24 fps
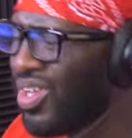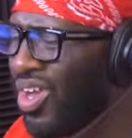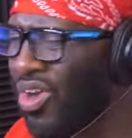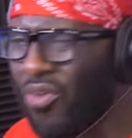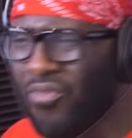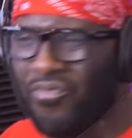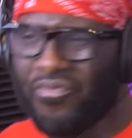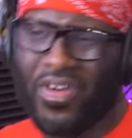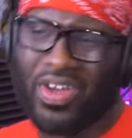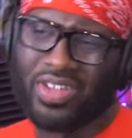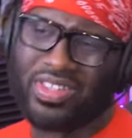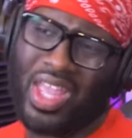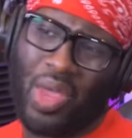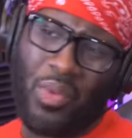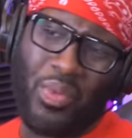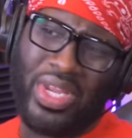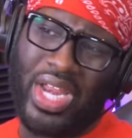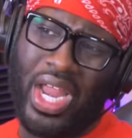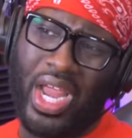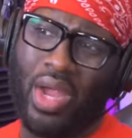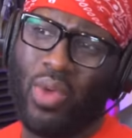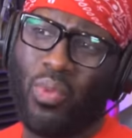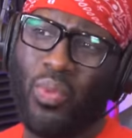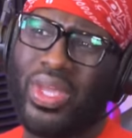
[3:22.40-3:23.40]
Oh fuck that, we
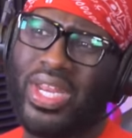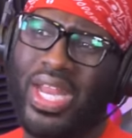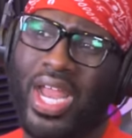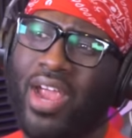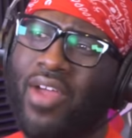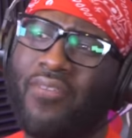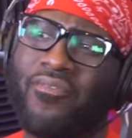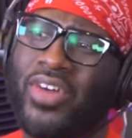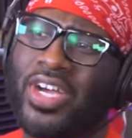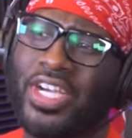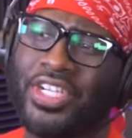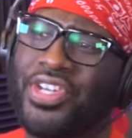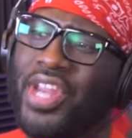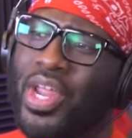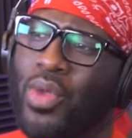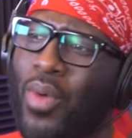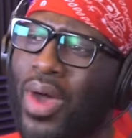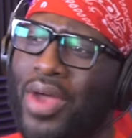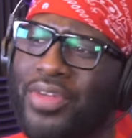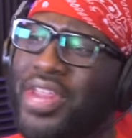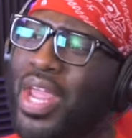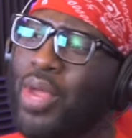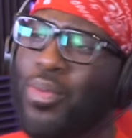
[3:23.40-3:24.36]
there. Fucking day one.